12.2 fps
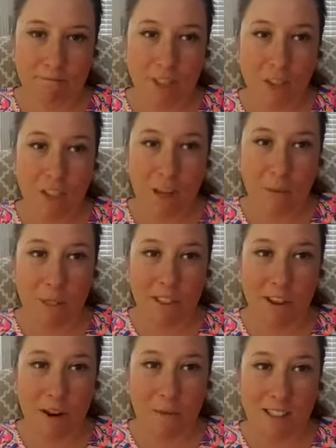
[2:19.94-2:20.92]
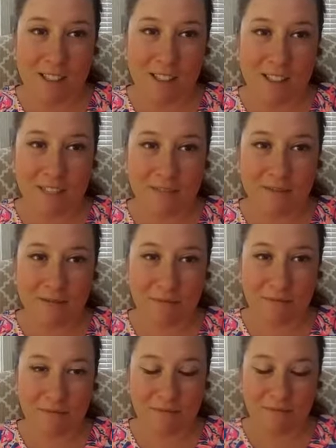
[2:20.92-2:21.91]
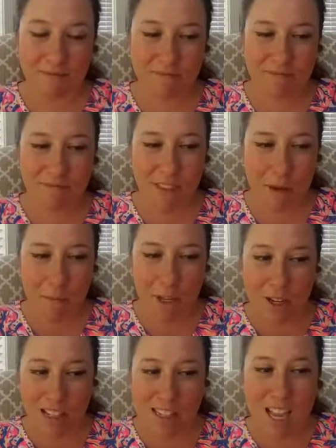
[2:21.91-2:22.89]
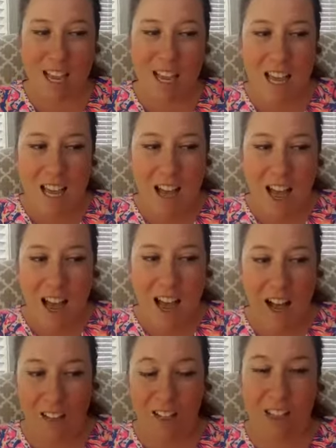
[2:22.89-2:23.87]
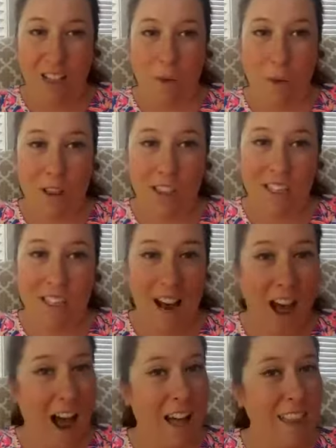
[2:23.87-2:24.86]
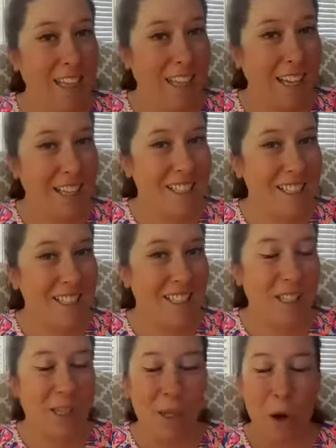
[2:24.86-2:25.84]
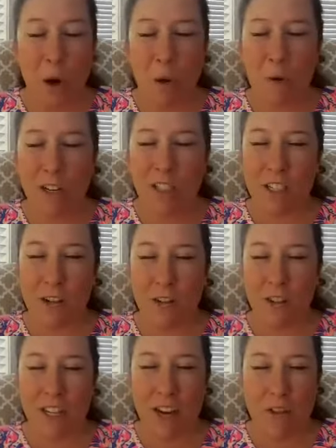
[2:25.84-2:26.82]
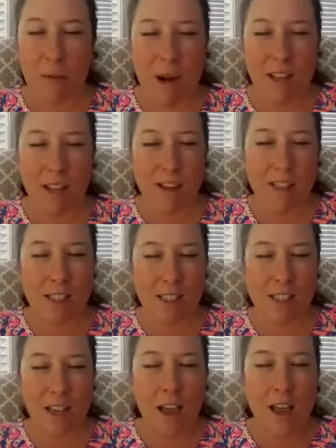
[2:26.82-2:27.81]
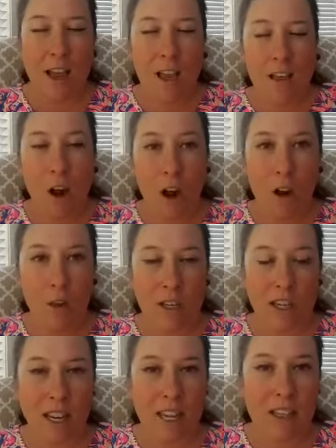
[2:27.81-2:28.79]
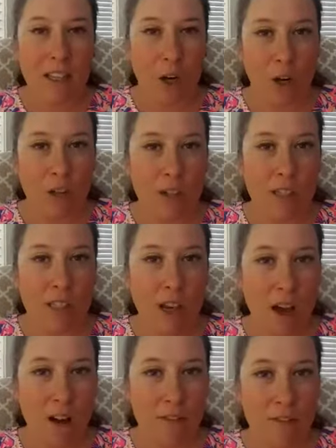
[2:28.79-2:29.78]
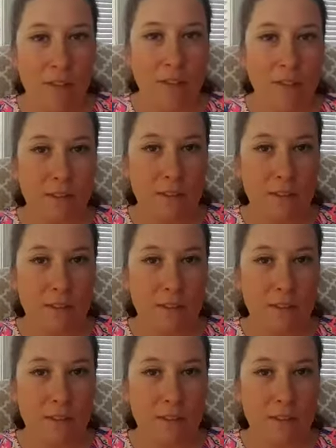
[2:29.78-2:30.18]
Y'all tell me in the comments. Because I'll tell you, the one thing that I think he did so much different than everybody else is not only did he learn stuff,